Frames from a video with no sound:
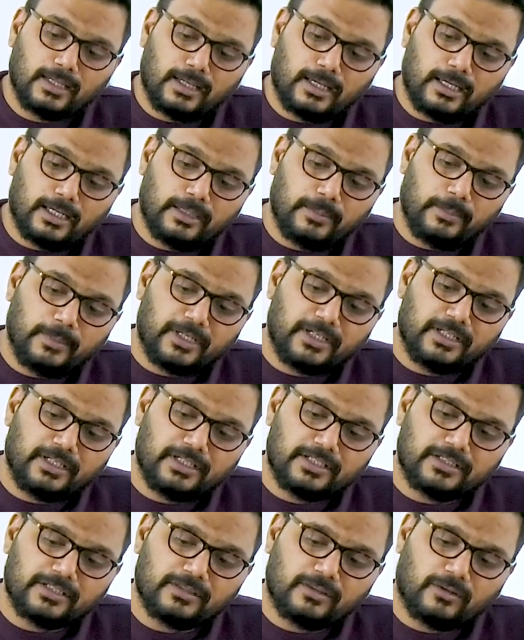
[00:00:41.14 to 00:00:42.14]
and
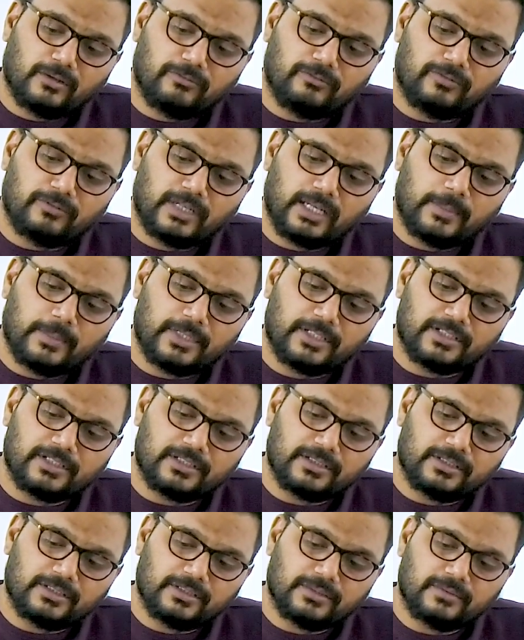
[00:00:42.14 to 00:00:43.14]
mitigation of climate
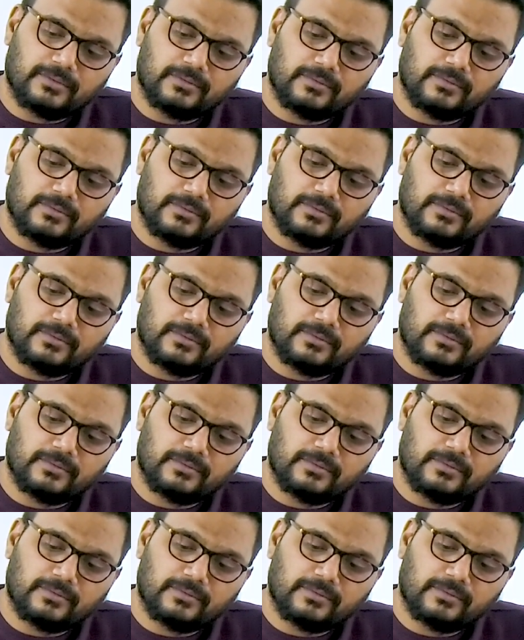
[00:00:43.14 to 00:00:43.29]
change.